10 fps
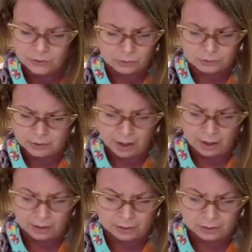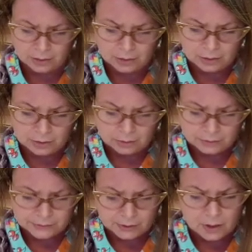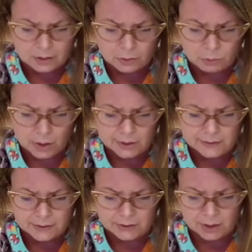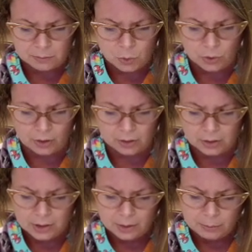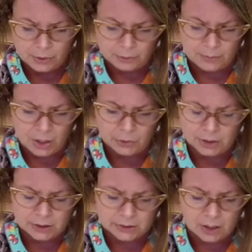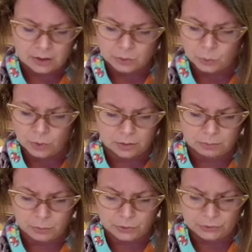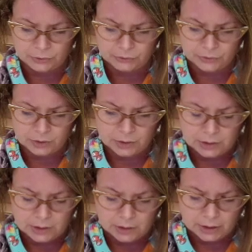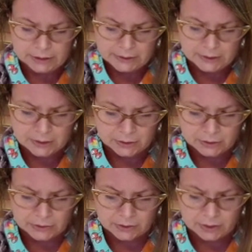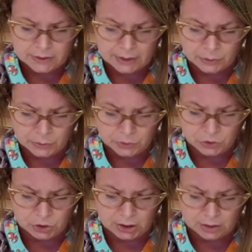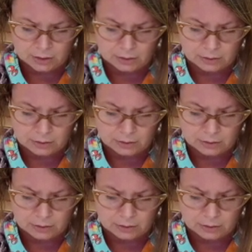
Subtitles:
don't cry." Sadako wanted to say more, but her mouth and tongue wouldn't move. A tear slid down her cheek.